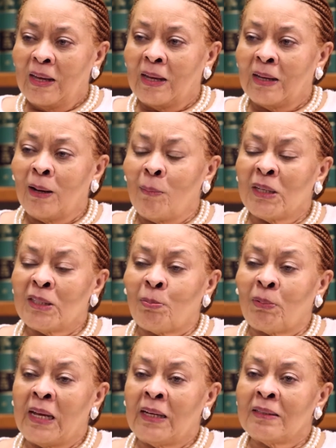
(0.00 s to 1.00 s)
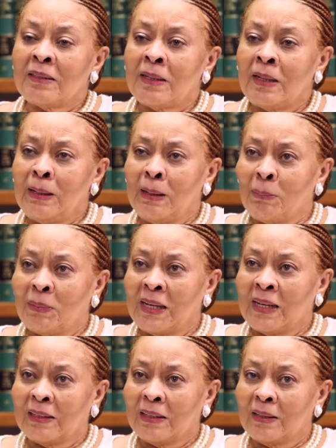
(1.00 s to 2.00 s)
And I'm explaining to him
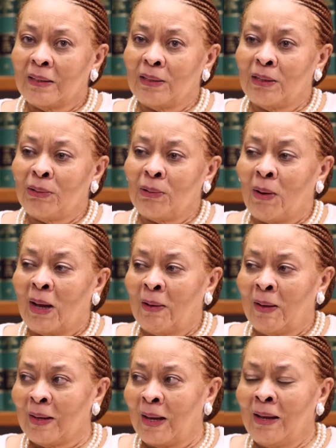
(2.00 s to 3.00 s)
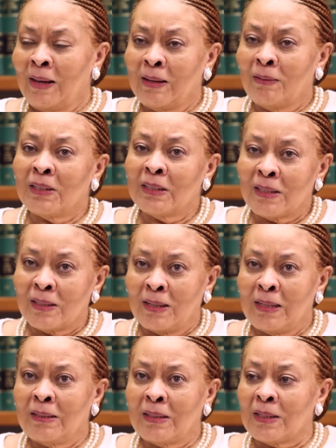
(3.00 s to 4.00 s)
that, I have this
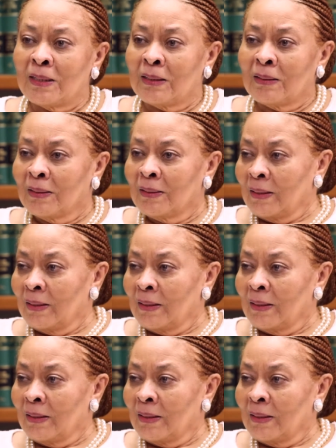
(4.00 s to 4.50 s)
lease and